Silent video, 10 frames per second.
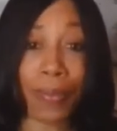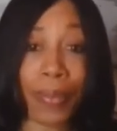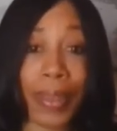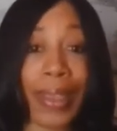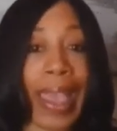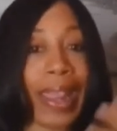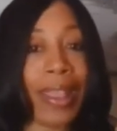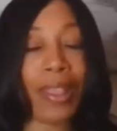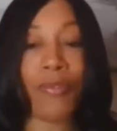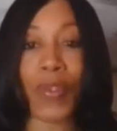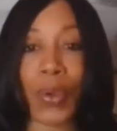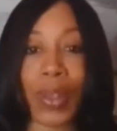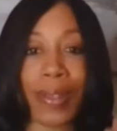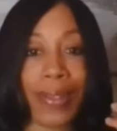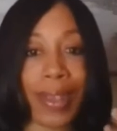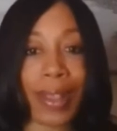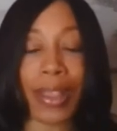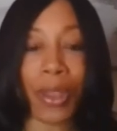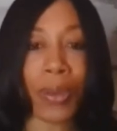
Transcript: gaining the focus, the clarity.